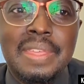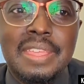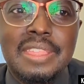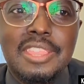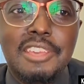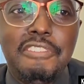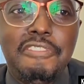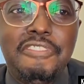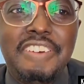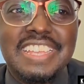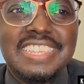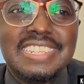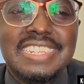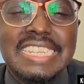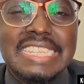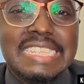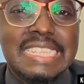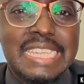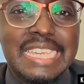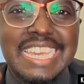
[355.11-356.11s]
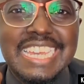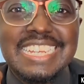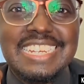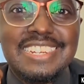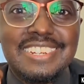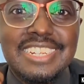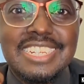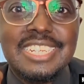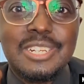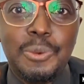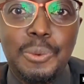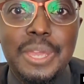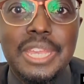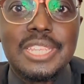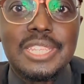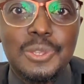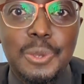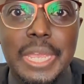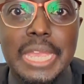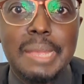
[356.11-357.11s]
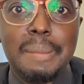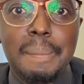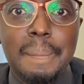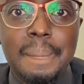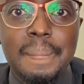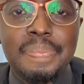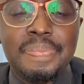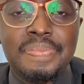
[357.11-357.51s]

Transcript: the fastest get-rich-quick scheme.